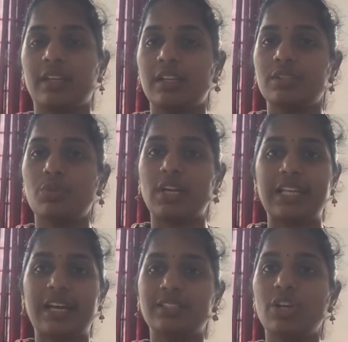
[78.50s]
So
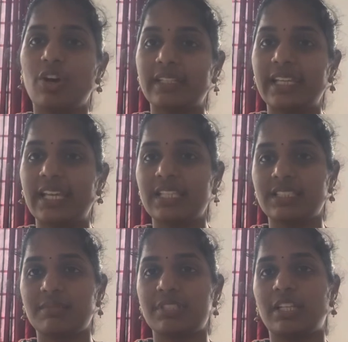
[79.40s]
what are the
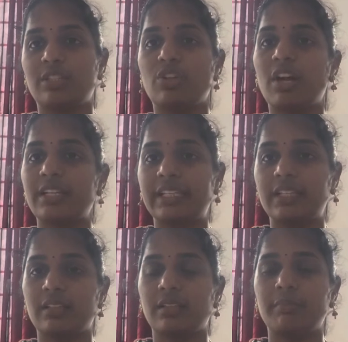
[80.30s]
organisms that got
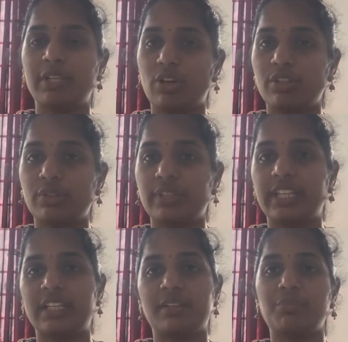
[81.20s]
belong to
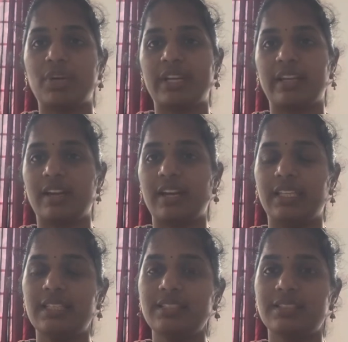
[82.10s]
kingdom Monera
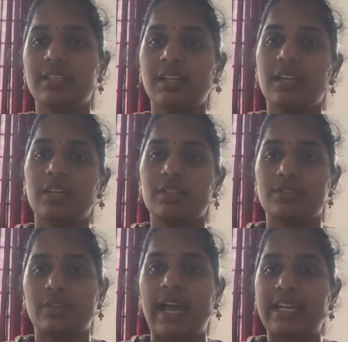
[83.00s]
is
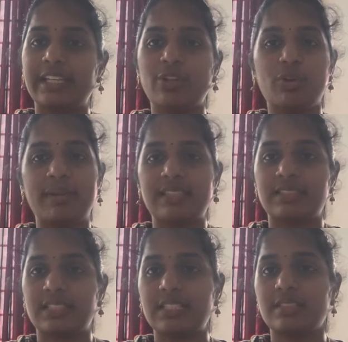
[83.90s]

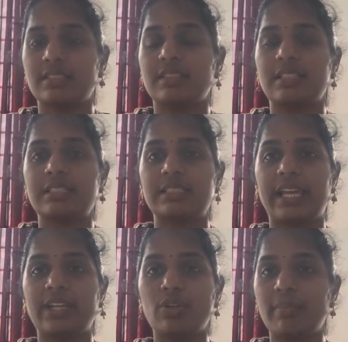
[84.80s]
Actinomycetes,
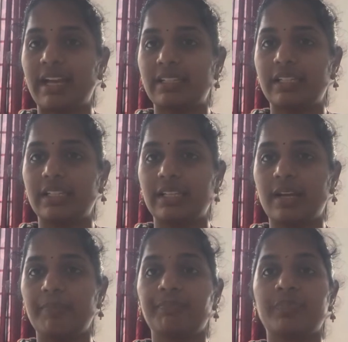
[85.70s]

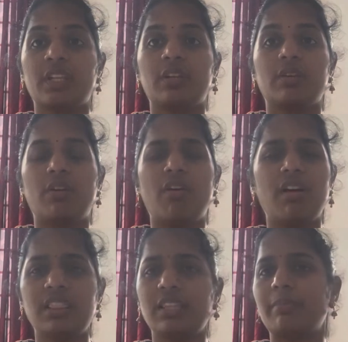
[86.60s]
Cyanobacteria,
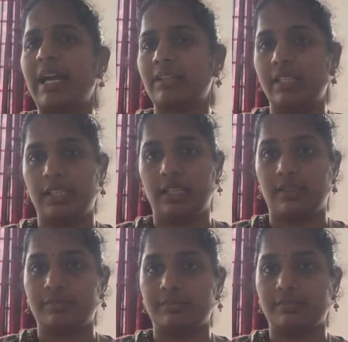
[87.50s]
all the bacteria.